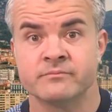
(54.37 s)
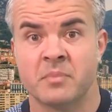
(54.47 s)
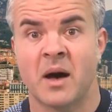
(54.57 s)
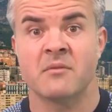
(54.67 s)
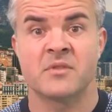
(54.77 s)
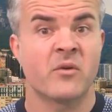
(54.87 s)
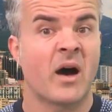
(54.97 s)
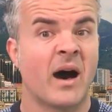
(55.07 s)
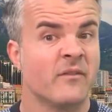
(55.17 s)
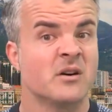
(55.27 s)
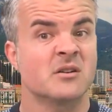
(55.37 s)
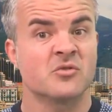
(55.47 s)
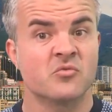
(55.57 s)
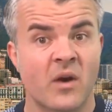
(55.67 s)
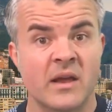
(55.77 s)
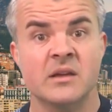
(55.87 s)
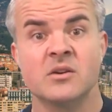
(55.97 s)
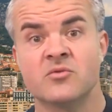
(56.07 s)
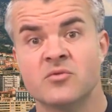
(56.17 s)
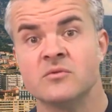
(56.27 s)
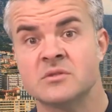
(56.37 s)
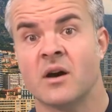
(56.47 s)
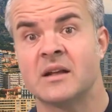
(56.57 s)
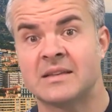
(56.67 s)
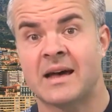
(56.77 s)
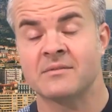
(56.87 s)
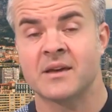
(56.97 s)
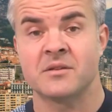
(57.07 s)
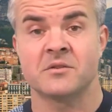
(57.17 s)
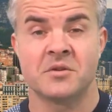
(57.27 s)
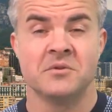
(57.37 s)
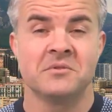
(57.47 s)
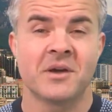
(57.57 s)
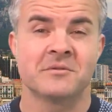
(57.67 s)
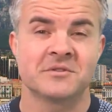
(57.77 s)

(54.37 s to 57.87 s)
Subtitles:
But there are other great cruise lines out there that do go